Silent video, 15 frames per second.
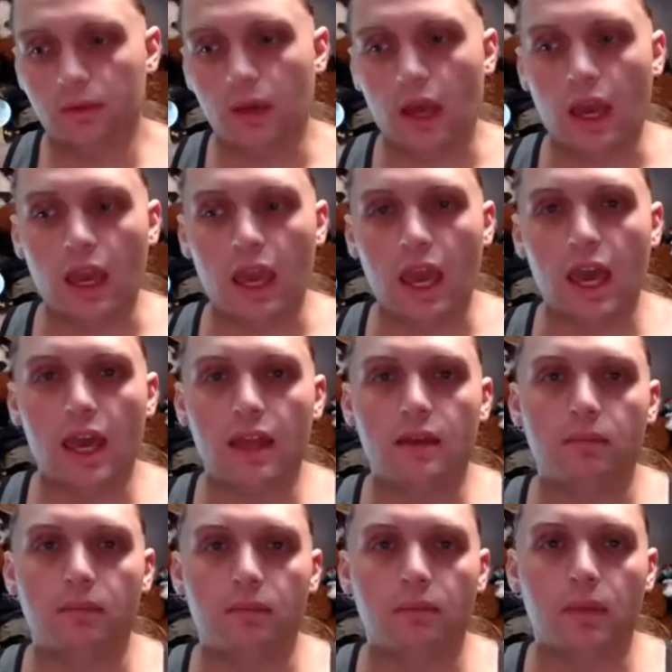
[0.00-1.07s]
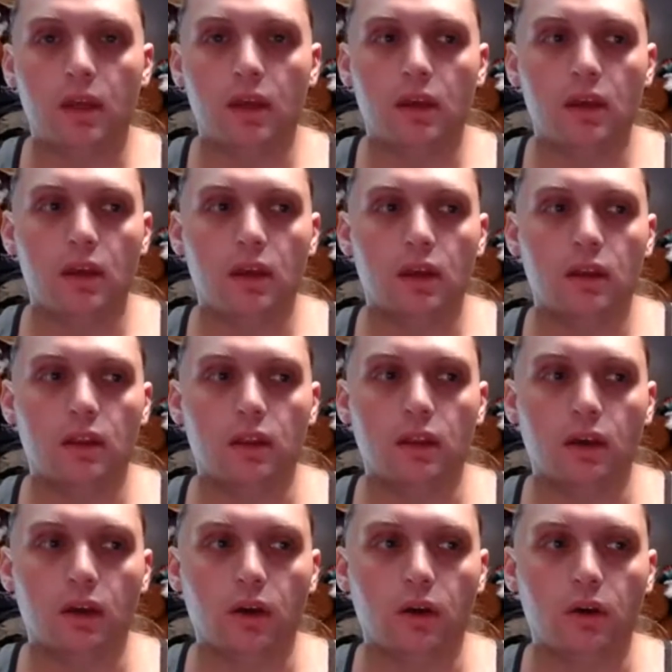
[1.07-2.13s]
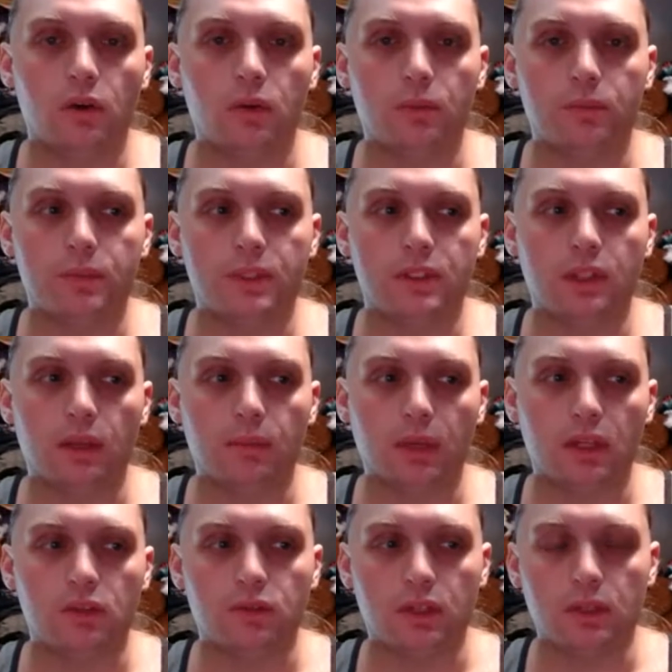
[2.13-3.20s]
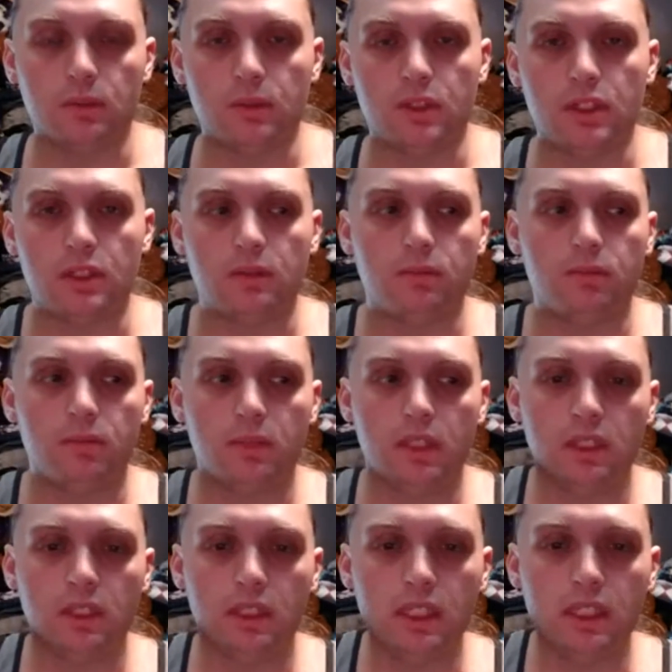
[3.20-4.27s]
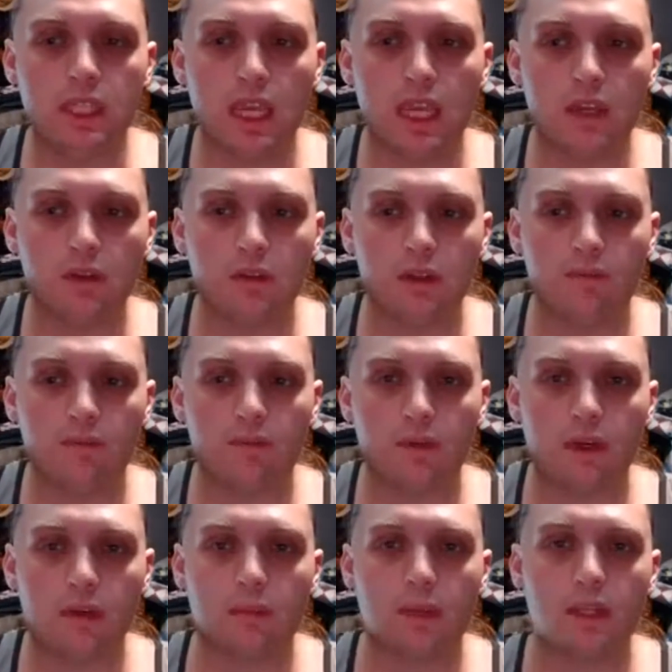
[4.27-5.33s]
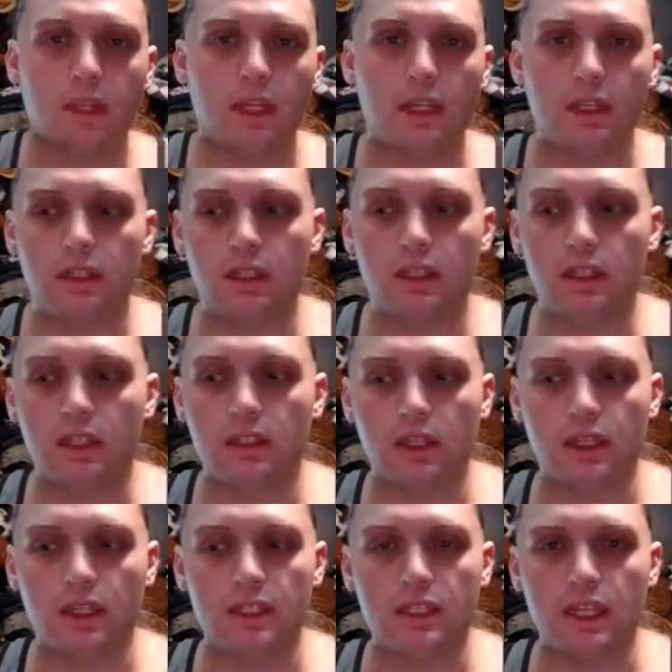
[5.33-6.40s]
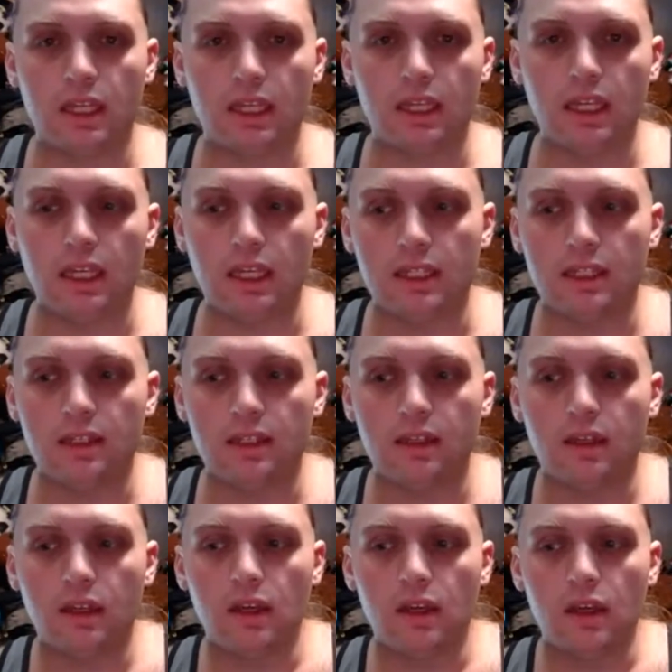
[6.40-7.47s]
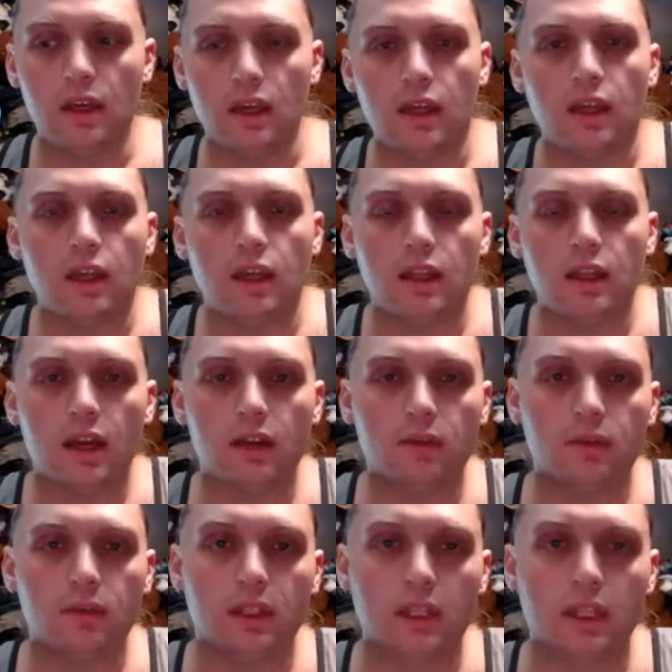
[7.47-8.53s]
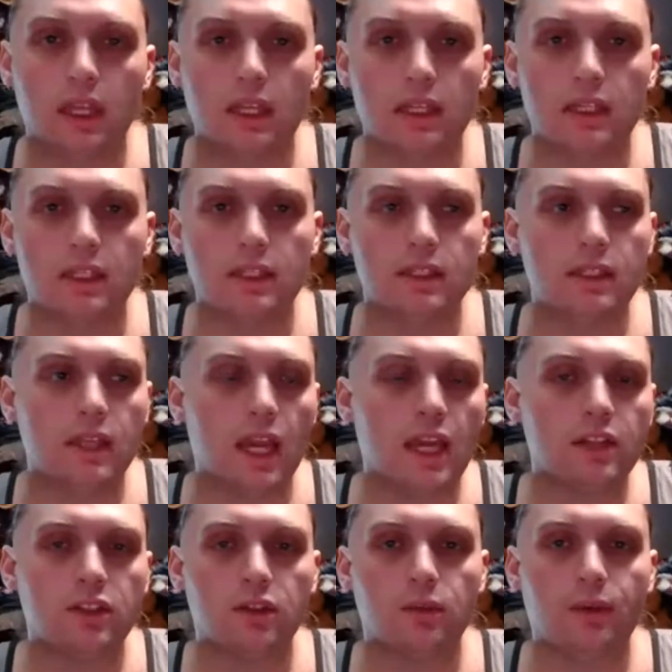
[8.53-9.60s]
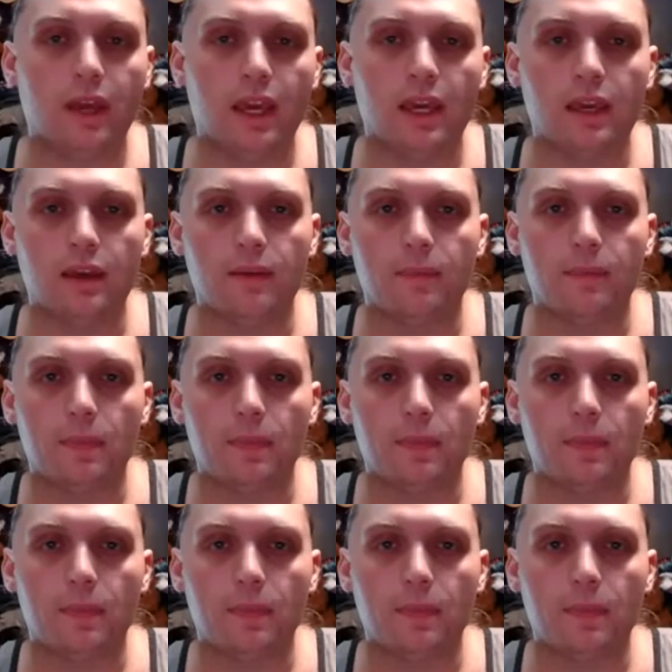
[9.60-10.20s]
I had the hopes and my dreams just dangled in front of me like a set of keys. And not only did they just snatch it away,